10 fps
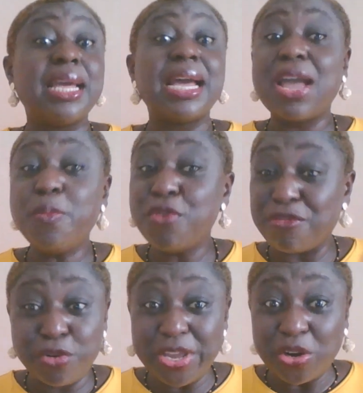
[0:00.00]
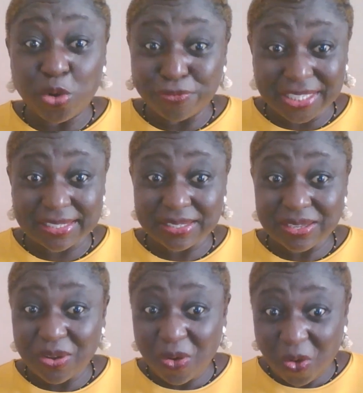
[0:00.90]
I hope you are following in all of this.
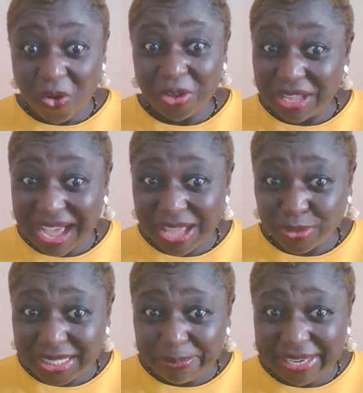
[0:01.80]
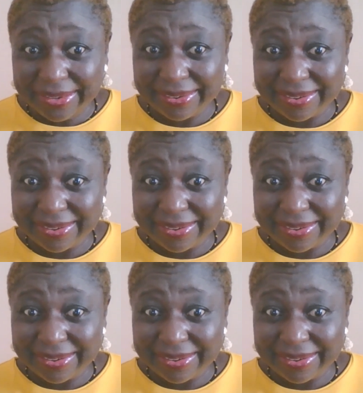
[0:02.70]
Or are you sleeping?